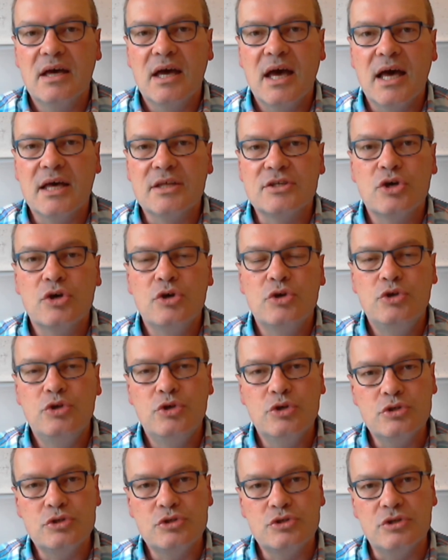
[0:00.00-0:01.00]
at
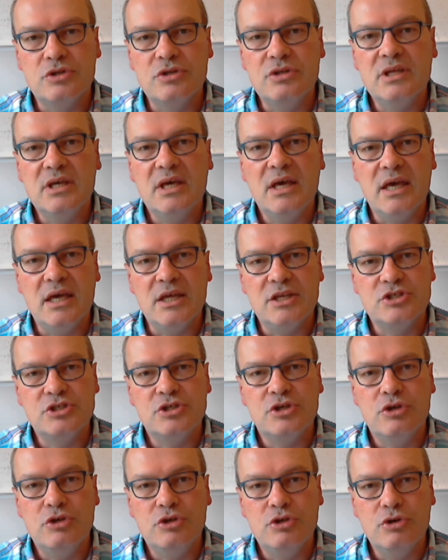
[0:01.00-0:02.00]
Huston,
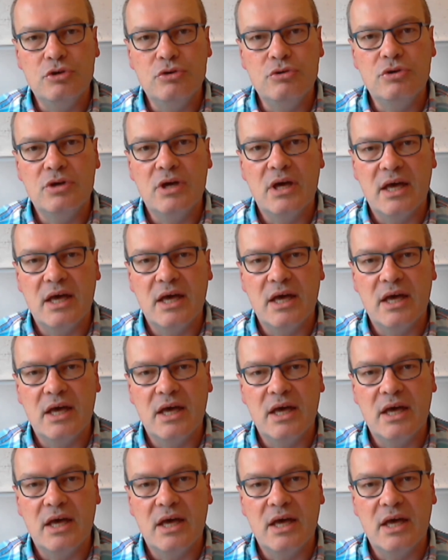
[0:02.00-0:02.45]
HUSTON.co.uk,